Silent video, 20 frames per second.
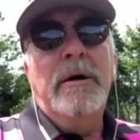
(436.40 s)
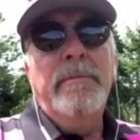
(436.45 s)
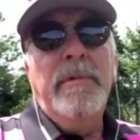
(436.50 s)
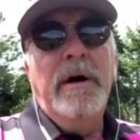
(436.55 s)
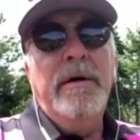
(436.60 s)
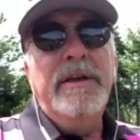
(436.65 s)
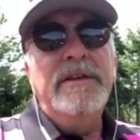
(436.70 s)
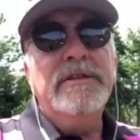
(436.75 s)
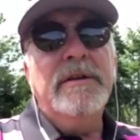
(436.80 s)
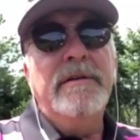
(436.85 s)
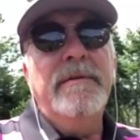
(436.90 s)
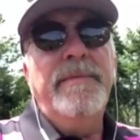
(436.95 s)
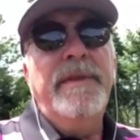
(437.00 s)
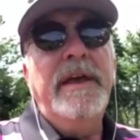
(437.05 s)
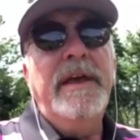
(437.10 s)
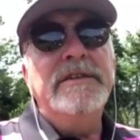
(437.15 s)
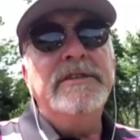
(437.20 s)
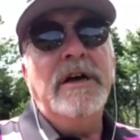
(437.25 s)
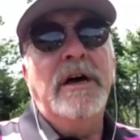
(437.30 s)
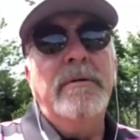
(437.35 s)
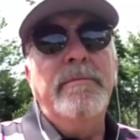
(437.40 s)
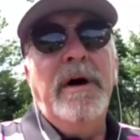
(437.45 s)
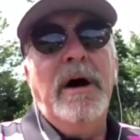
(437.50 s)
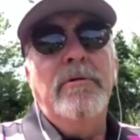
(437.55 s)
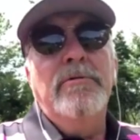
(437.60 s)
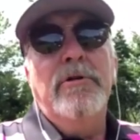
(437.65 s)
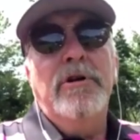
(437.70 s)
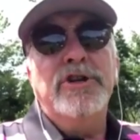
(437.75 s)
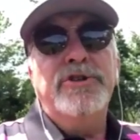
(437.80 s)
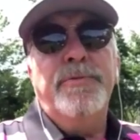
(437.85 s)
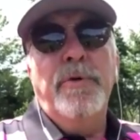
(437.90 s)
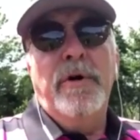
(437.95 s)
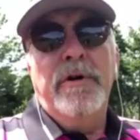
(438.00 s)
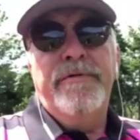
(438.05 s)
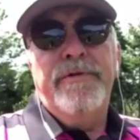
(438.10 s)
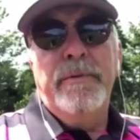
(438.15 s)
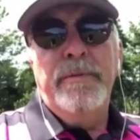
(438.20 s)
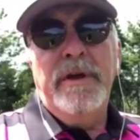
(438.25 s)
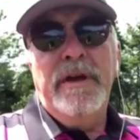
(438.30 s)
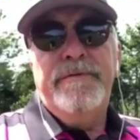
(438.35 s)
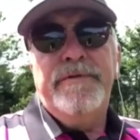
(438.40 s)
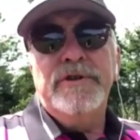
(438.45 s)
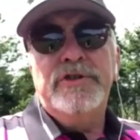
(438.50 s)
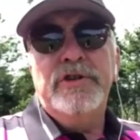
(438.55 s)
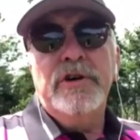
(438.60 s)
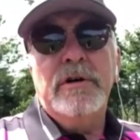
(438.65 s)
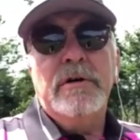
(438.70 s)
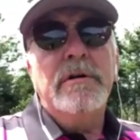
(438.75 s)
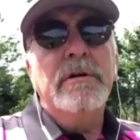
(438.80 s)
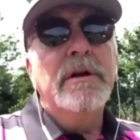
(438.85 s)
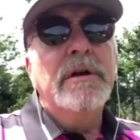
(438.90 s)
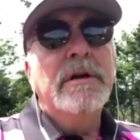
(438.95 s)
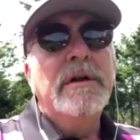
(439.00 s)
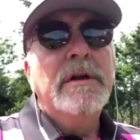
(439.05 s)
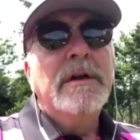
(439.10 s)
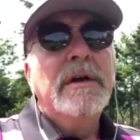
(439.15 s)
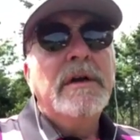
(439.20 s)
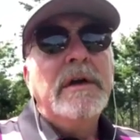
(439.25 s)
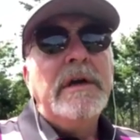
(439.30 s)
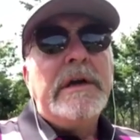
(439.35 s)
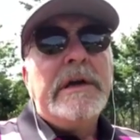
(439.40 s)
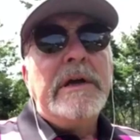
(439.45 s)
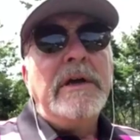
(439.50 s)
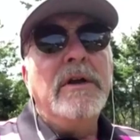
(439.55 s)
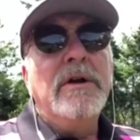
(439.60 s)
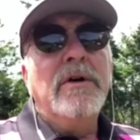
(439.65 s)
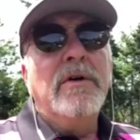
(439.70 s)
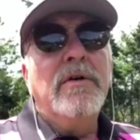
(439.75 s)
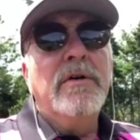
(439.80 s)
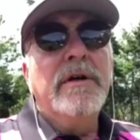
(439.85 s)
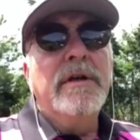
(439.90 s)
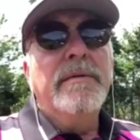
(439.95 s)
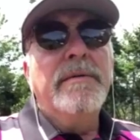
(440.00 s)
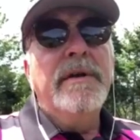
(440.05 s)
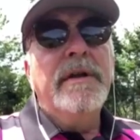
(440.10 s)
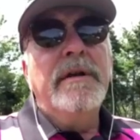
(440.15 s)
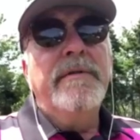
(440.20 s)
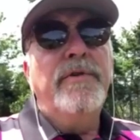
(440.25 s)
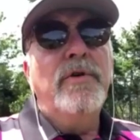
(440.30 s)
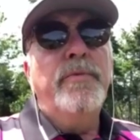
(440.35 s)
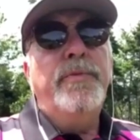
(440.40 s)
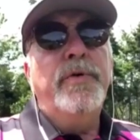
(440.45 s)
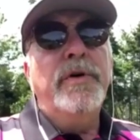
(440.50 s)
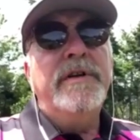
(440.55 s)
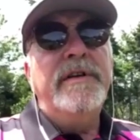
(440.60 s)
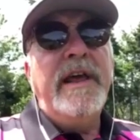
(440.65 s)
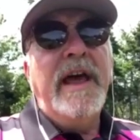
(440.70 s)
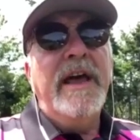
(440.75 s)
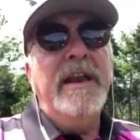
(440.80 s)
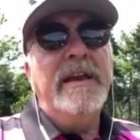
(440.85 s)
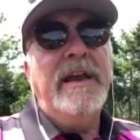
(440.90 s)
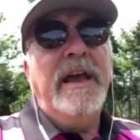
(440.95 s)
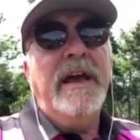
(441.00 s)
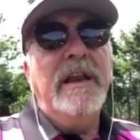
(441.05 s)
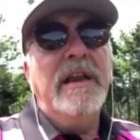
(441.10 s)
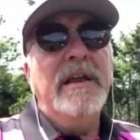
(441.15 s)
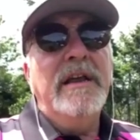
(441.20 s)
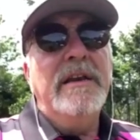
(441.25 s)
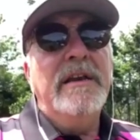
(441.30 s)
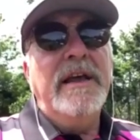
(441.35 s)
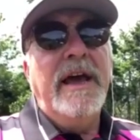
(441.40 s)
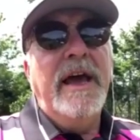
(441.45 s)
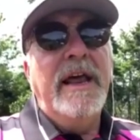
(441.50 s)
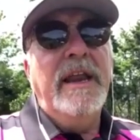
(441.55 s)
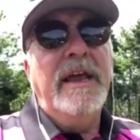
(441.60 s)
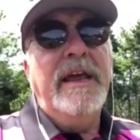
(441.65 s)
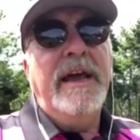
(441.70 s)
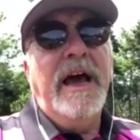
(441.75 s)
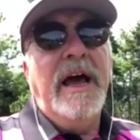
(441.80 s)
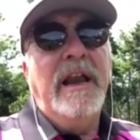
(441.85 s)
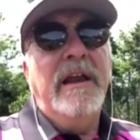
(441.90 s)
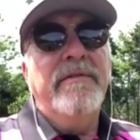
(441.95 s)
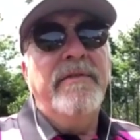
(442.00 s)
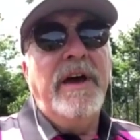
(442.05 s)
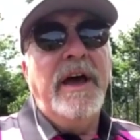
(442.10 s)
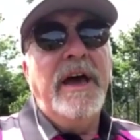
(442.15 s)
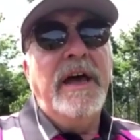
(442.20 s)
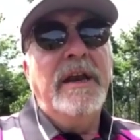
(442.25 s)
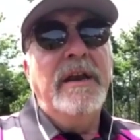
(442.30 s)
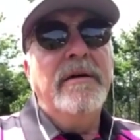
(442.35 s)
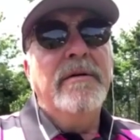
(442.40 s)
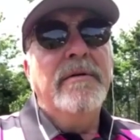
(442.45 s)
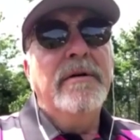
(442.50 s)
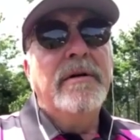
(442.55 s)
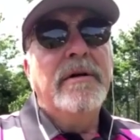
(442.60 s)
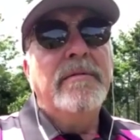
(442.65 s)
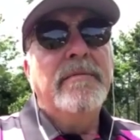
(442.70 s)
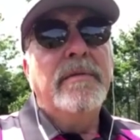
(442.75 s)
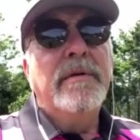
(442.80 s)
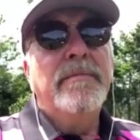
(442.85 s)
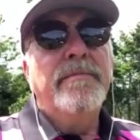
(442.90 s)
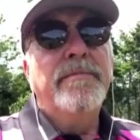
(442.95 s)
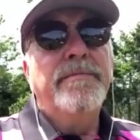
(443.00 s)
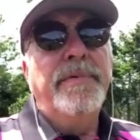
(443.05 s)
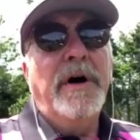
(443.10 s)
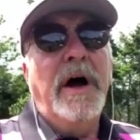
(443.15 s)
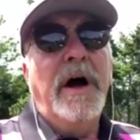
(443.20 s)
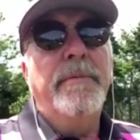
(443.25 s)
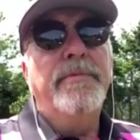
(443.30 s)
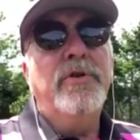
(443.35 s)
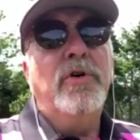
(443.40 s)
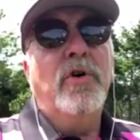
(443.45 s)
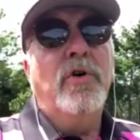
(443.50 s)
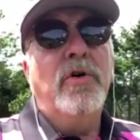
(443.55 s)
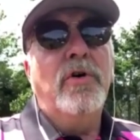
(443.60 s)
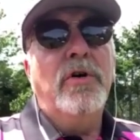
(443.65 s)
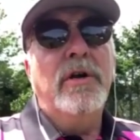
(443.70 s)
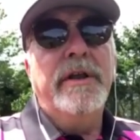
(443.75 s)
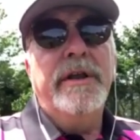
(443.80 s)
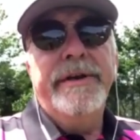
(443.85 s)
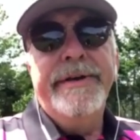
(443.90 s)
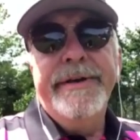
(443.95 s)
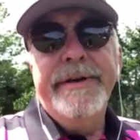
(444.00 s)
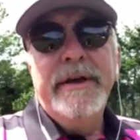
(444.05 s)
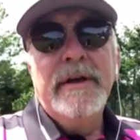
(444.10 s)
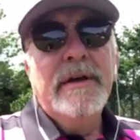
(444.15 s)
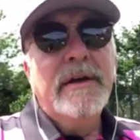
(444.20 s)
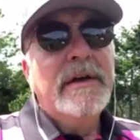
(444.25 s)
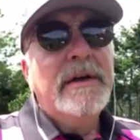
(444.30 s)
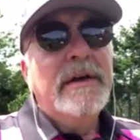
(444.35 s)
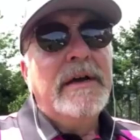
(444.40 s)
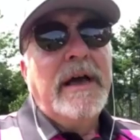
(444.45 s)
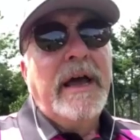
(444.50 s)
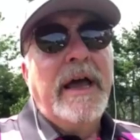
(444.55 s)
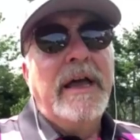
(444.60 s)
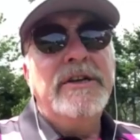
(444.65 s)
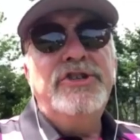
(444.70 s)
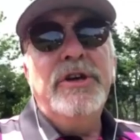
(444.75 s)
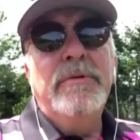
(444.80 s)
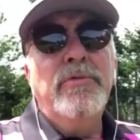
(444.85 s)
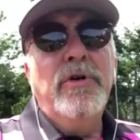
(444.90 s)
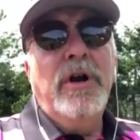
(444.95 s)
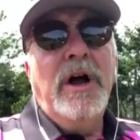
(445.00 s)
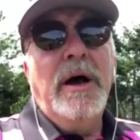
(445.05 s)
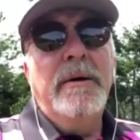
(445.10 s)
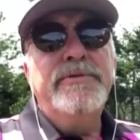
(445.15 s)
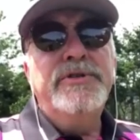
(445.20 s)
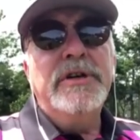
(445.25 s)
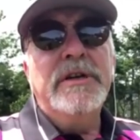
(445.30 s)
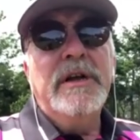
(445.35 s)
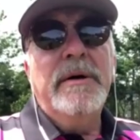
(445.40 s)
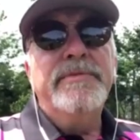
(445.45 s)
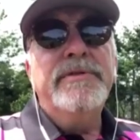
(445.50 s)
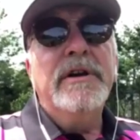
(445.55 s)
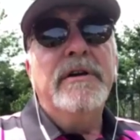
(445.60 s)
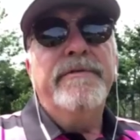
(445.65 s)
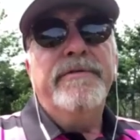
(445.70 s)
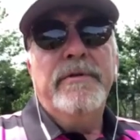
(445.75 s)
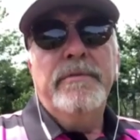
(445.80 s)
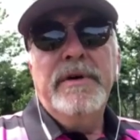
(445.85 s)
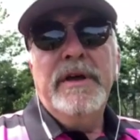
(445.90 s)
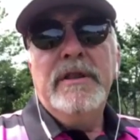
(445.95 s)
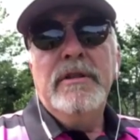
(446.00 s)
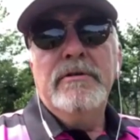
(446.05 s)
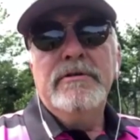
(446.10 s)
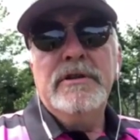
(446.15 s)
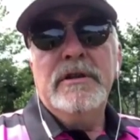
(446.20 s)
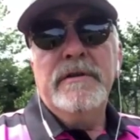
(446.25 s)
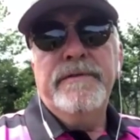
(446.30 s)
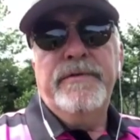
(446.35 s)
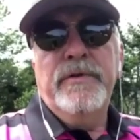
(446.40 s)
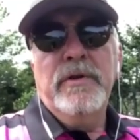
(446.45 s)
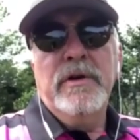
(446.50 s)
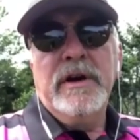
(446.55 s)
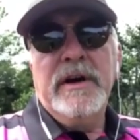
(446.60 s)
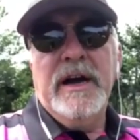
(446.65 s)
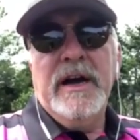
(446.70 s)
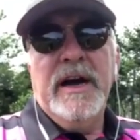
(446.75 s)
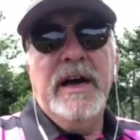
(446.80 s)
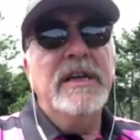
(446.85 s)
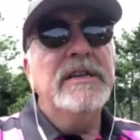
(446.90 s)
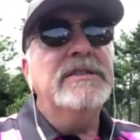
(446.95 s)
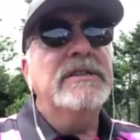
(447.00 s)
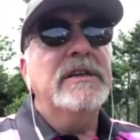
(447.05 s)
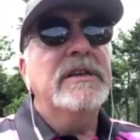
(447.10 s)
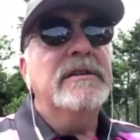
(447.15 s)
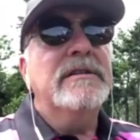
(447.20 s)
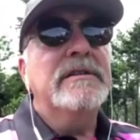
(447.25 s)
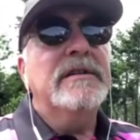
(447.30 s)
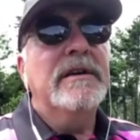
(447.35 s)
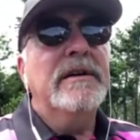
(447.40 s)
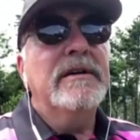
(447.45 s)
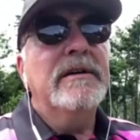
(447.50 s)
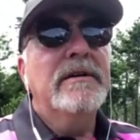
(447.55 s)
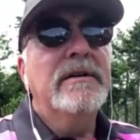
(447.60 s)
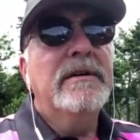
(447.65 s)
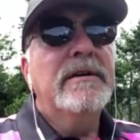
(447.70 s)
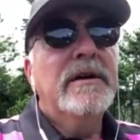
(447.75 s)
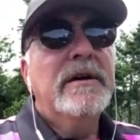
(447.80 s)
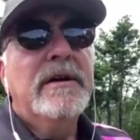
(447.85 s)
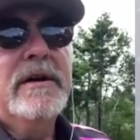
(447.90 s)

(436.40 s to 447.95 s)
Well, he's on Mount Rushmore for me, for sure. Mm-hmm. You know, I mean, if you put Dan Kelly, Danny Galvin, Bob Cole, and Jim Robson up there for me, those are the four guys that